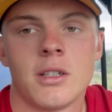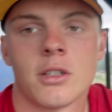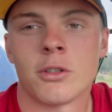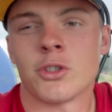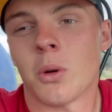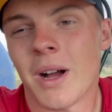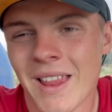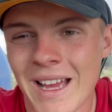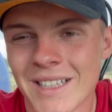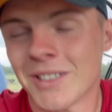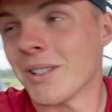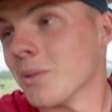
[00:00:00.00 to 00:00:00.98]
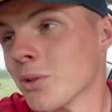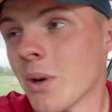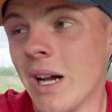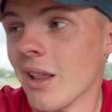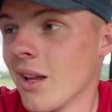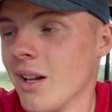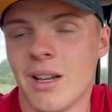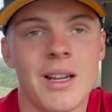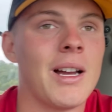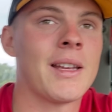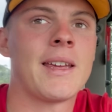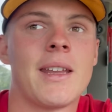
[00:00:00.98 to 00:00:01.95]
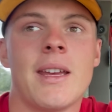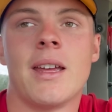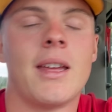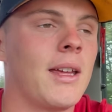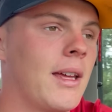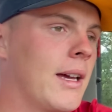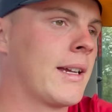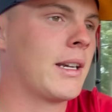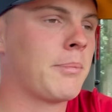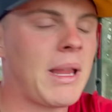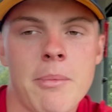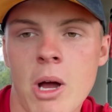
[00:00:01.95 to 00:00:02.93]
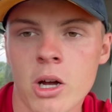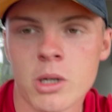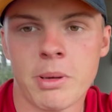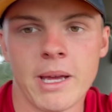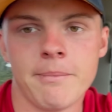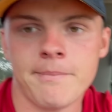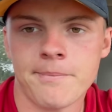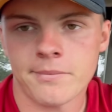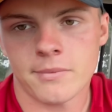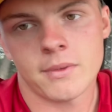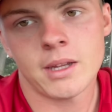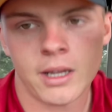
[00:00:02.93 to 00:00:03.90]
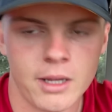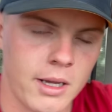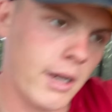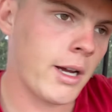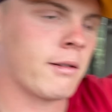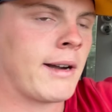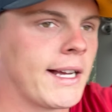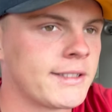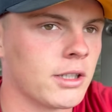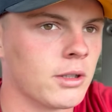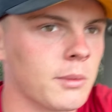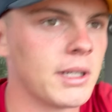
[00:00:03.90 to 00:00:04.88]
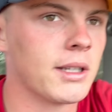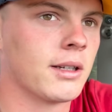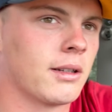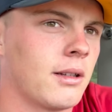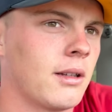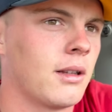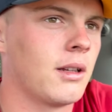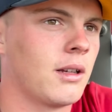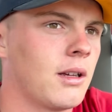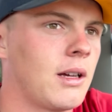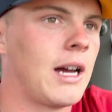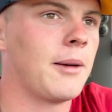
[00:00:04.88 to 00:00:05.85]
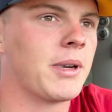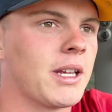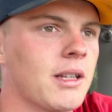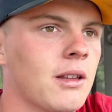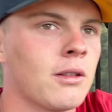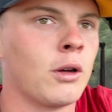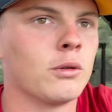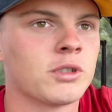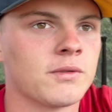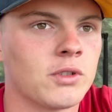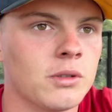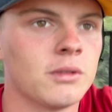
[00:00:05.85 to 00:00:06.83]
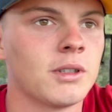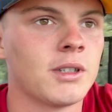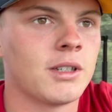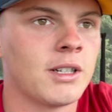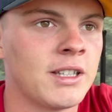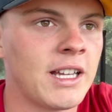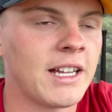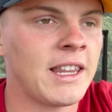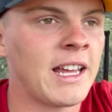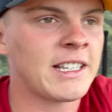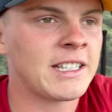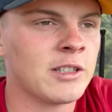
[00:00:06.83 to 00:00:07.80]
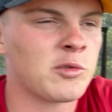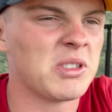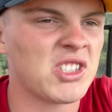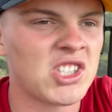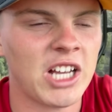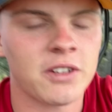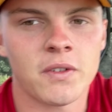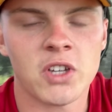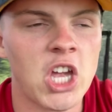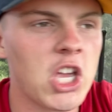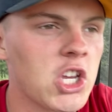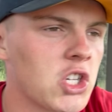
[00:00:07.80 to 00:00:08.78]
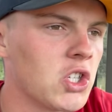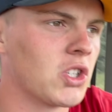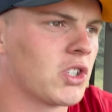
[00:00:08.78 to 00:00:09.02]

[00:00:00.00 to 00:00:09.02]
Because you know what I like to do as well. I get a black marker pen and I write it on the window how many loads I've done, and that gives me satisfaction.